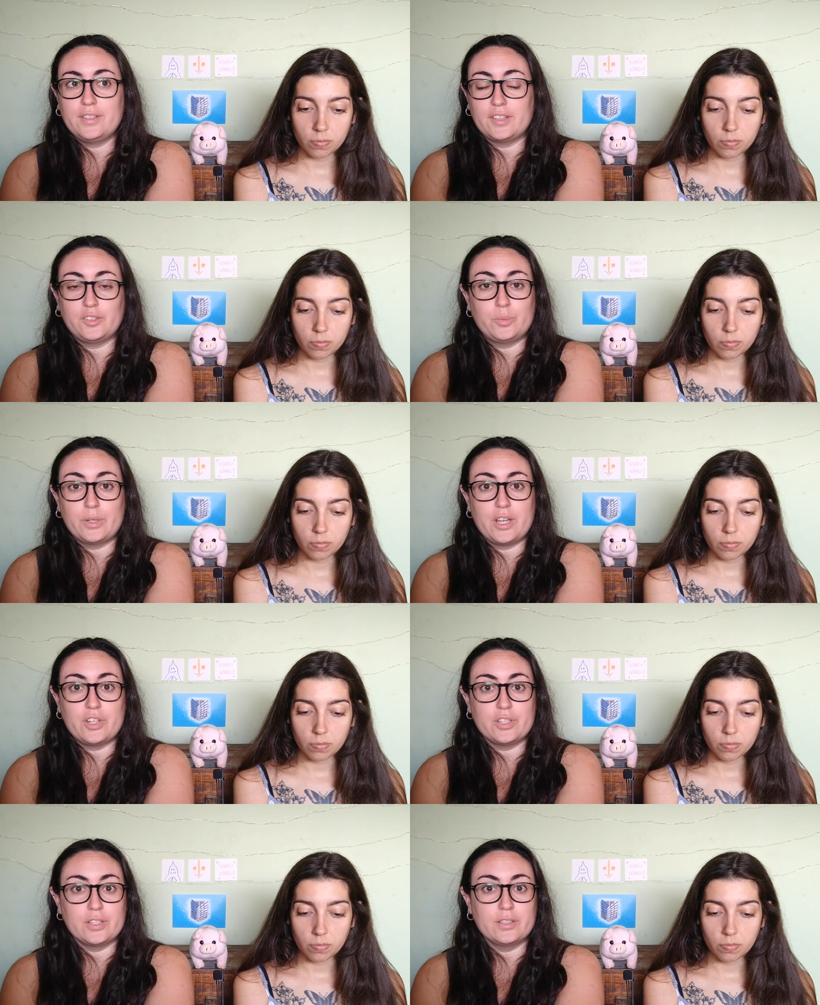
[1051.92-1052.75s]

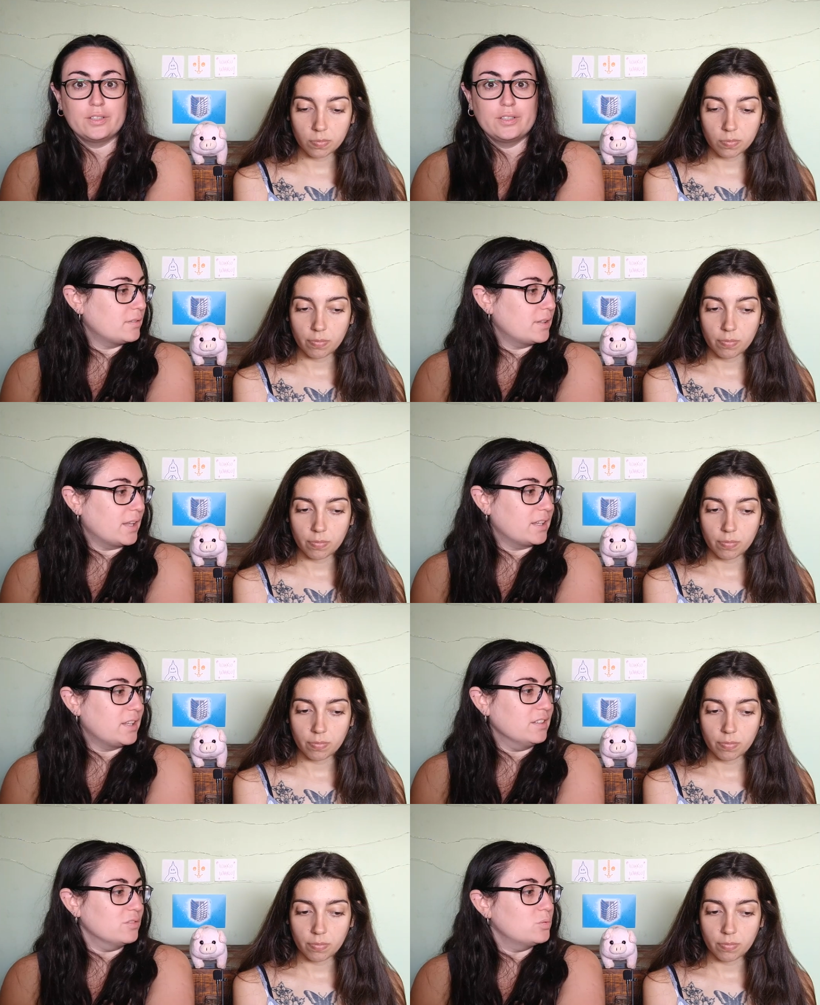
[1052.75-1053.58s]
Speaker 1: desperation.
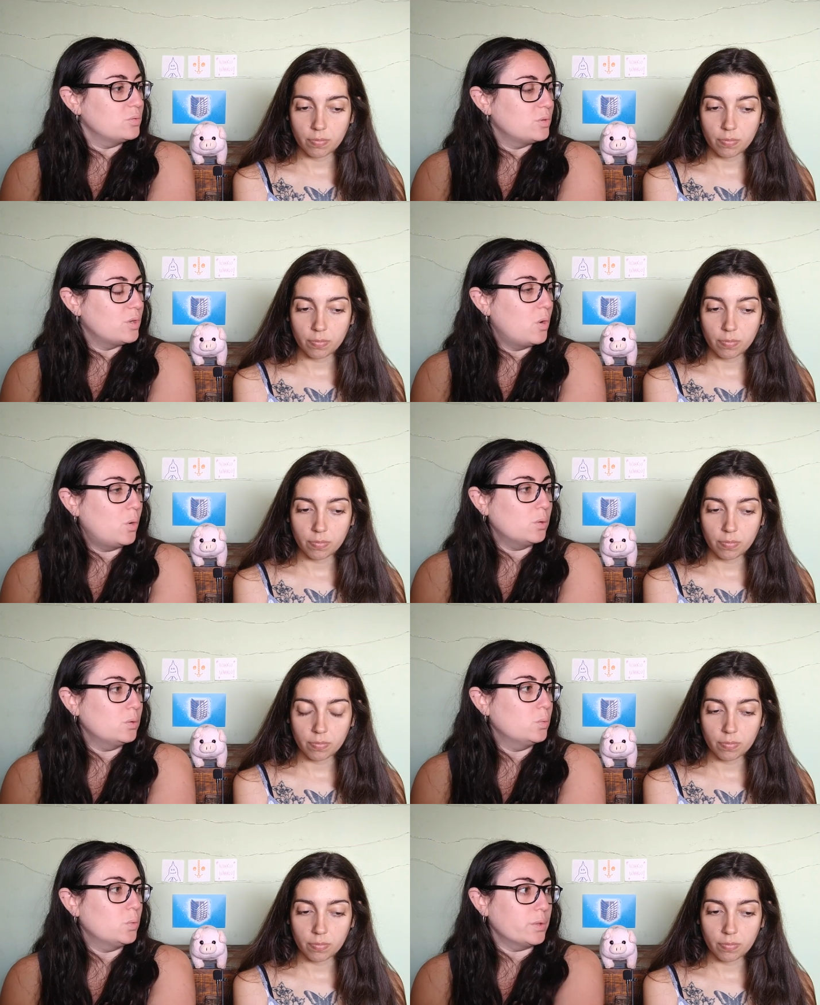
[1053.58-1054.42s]
Like, his
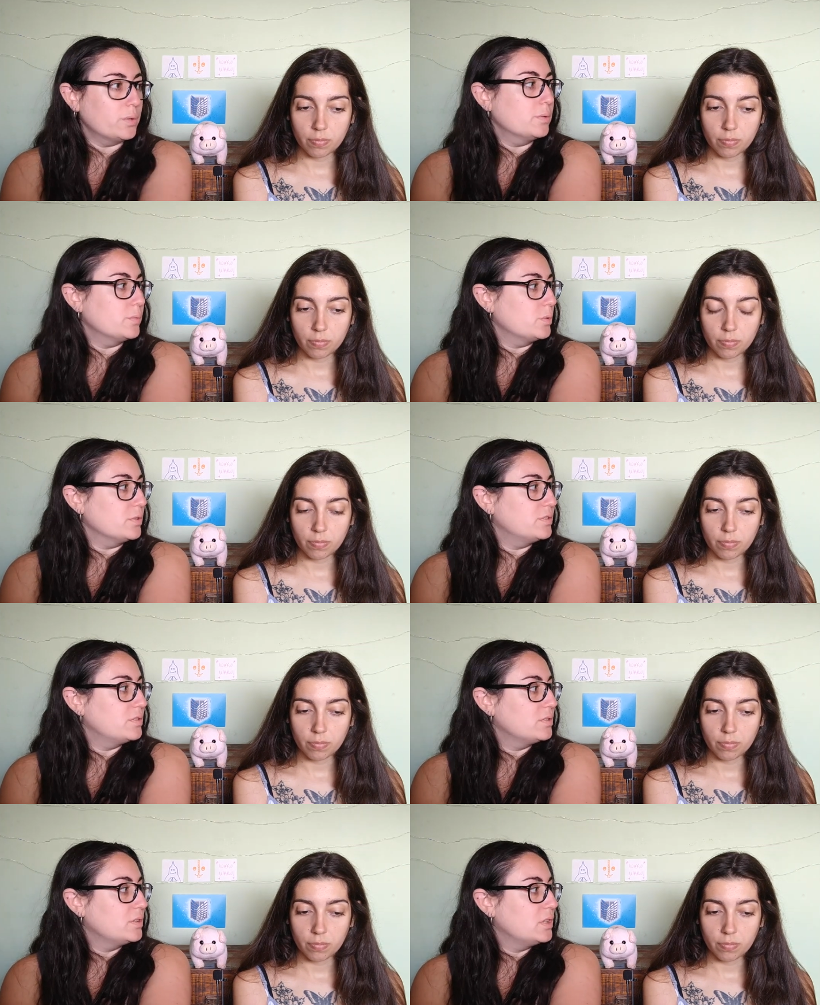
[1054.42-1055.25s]
whole world
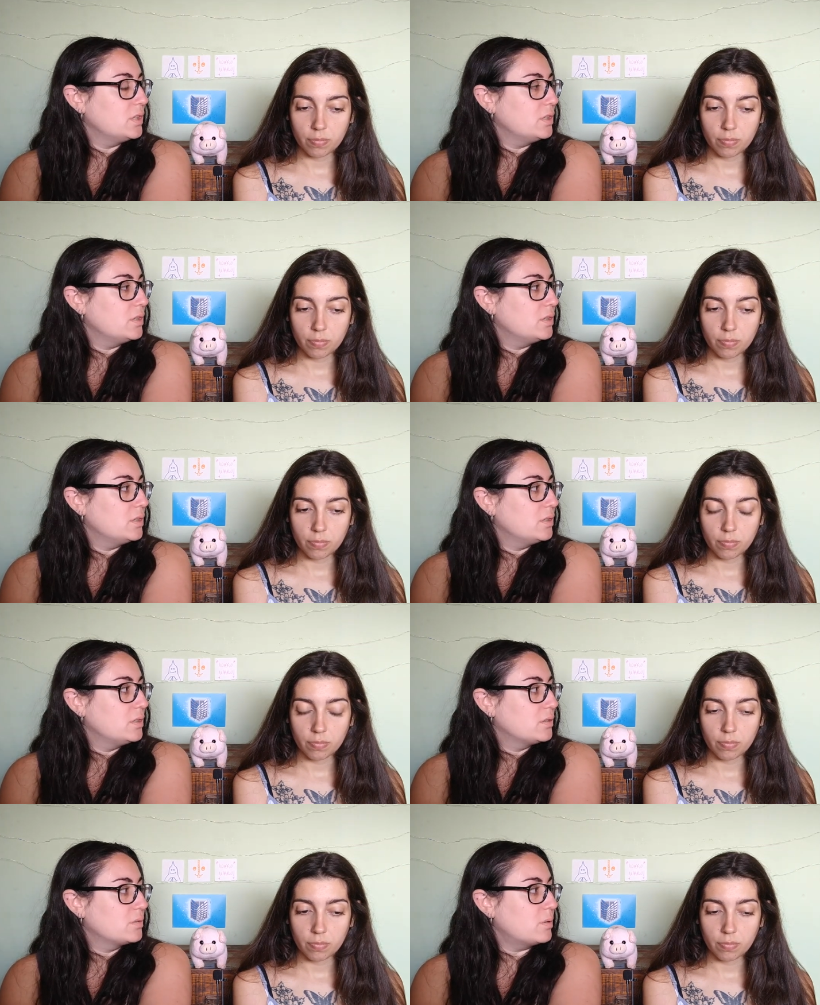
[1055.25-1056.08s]
was
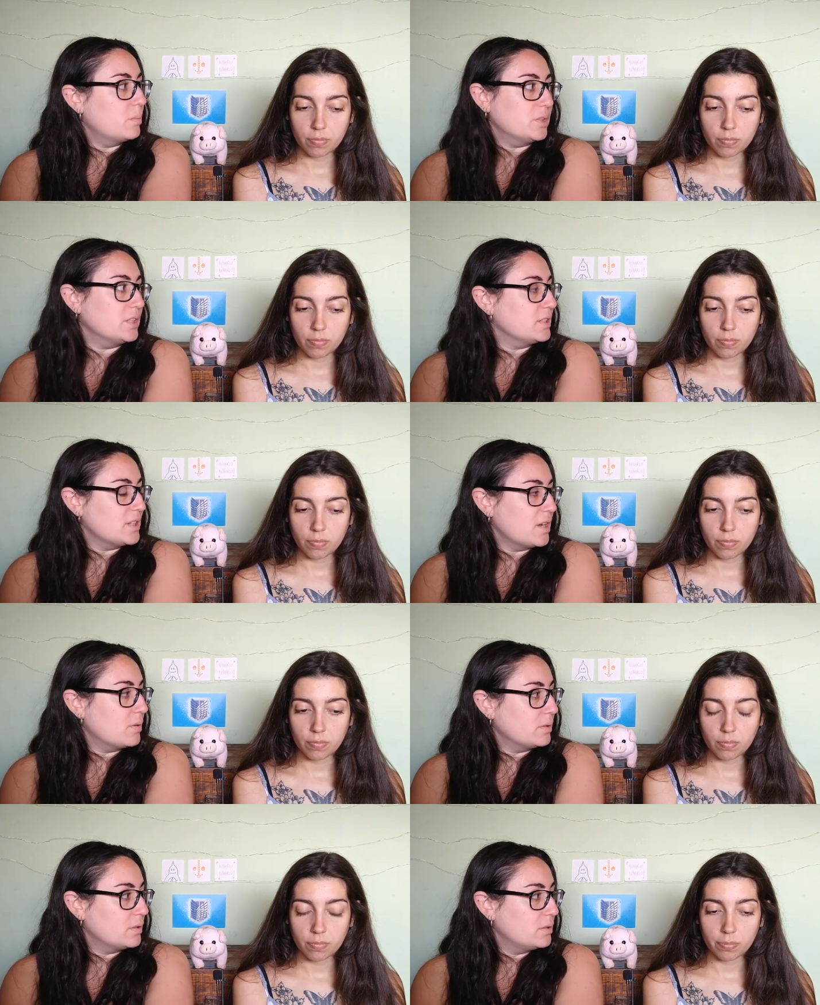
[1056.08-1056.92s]
crumbling
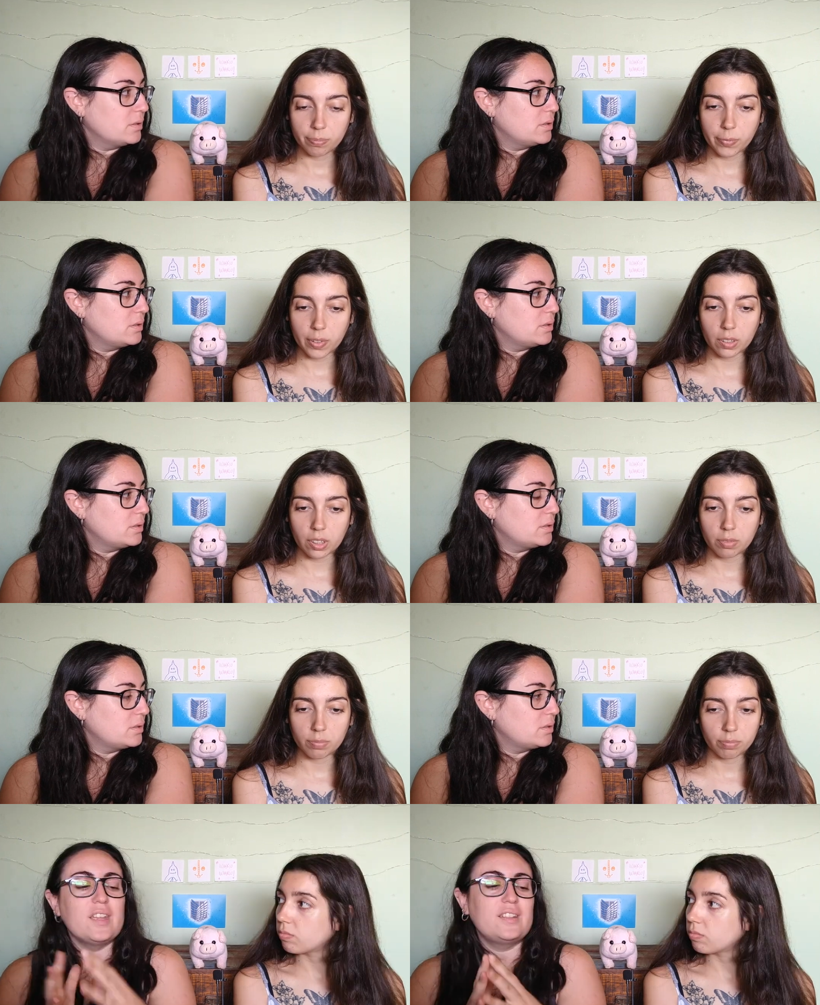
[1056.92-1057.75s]
down. Yeah.
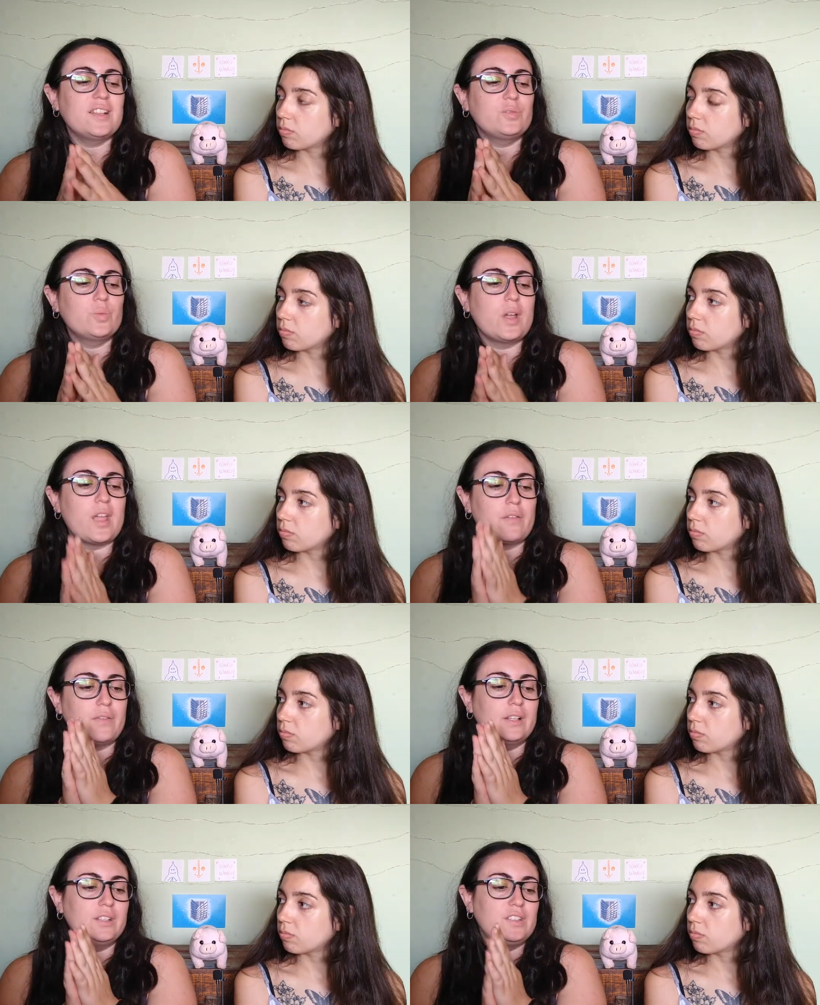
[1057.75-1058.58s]
That's why
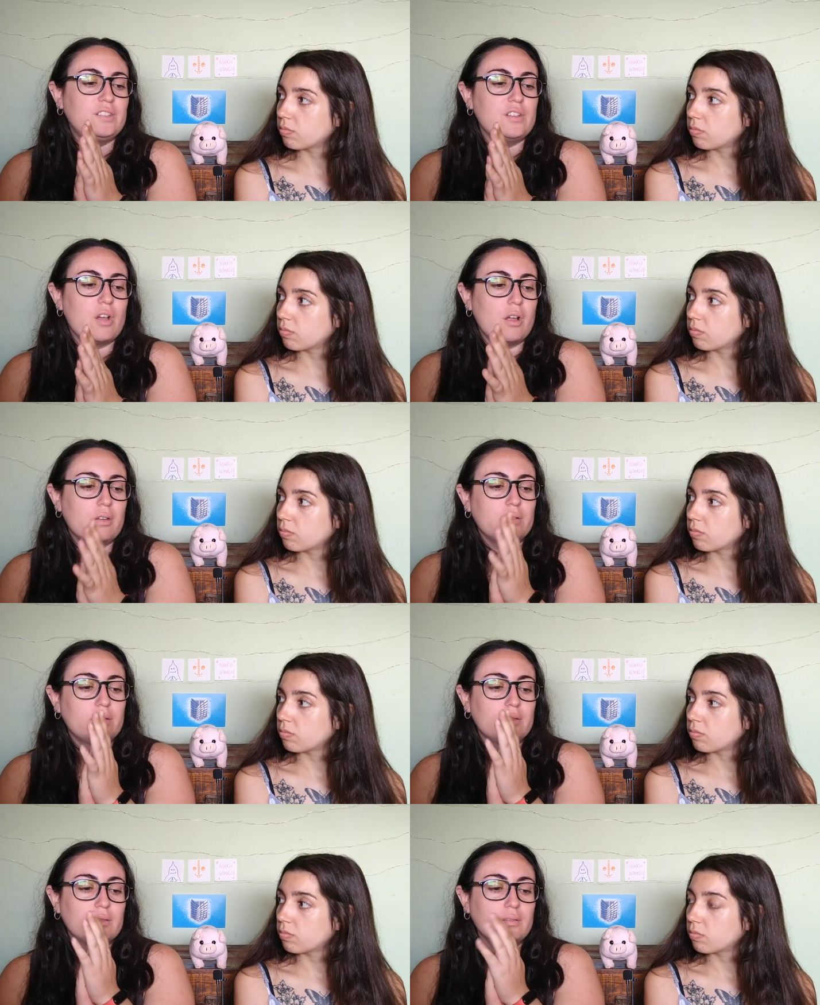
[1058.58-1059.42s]
I feel it's not
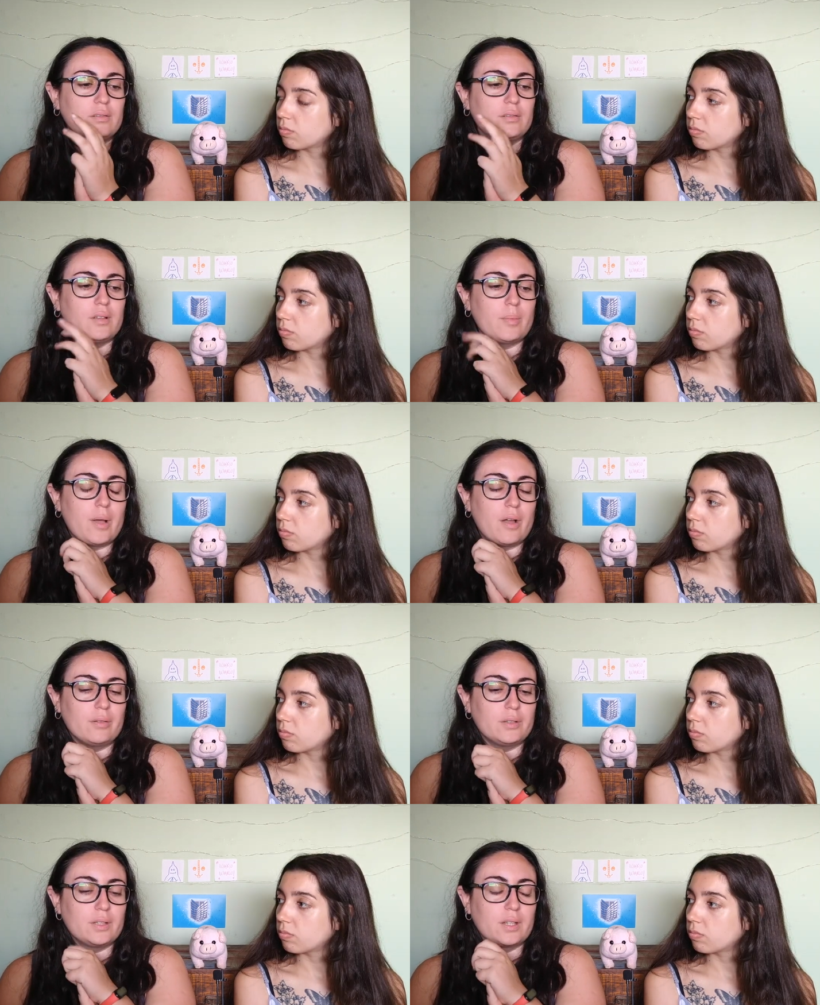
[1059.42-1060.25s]

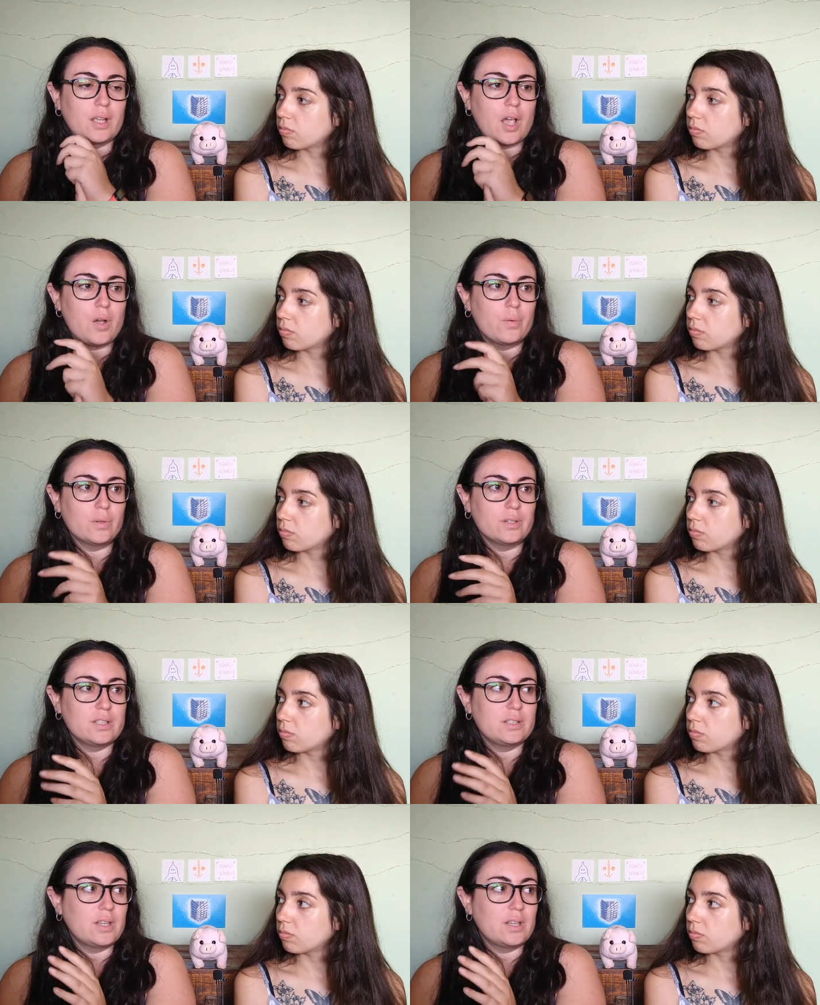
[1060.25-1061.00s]
about cowardly.